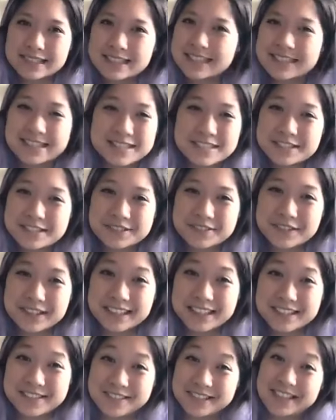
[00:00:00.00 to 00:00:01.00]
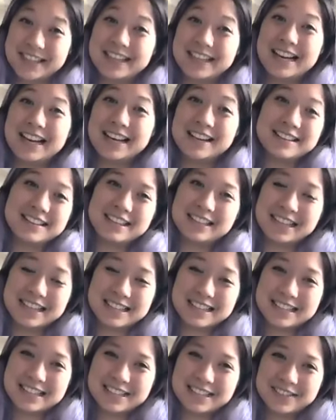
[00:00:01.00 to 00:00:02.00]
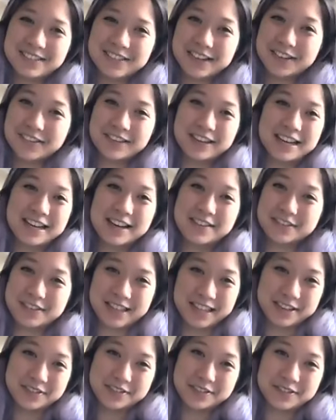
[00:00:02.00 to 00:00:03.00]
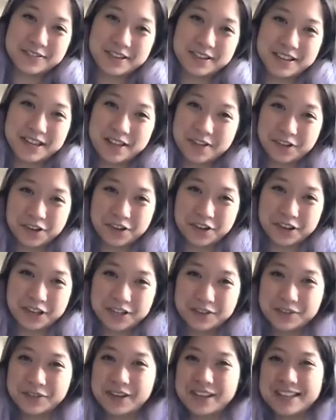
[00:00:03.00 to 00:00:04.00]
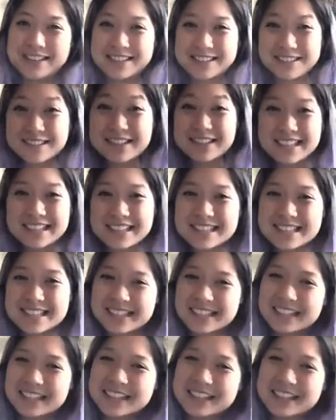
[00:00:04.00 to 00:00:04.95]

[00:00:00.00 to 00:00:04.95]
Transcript: is just funny. I was like, I don't think that's gonna work. We're gonna have to think of some uh, other creative way to do this.